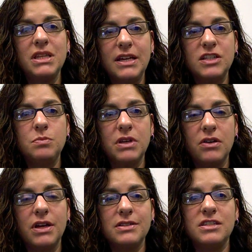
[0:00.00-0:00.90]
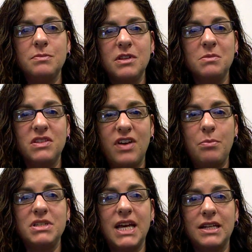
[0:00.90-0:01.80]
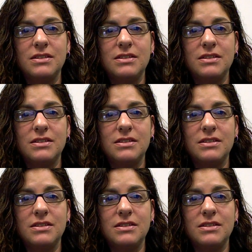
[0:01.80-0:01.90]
experienced symptoms of hepatitis